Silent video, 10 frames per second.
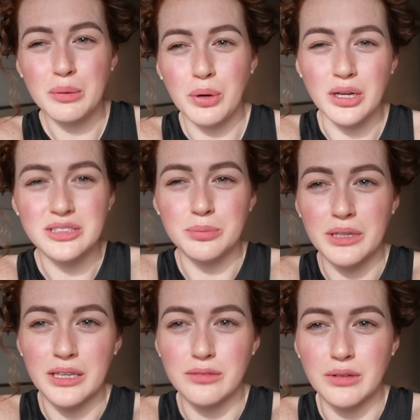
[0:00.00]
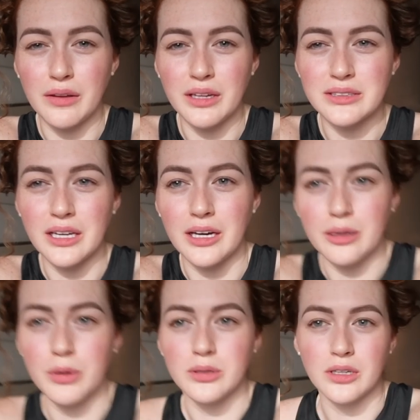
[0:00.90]
possibly around that
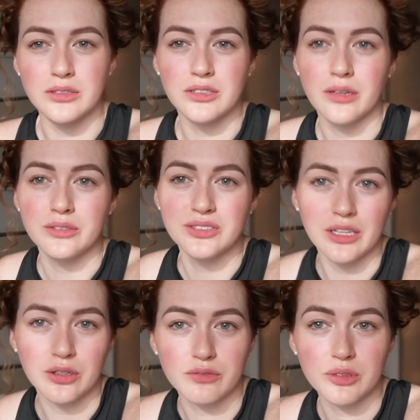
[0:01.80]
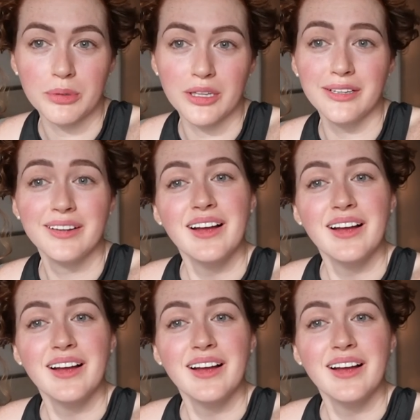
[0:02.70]
time. Hold on, sorry, just getting comfortable.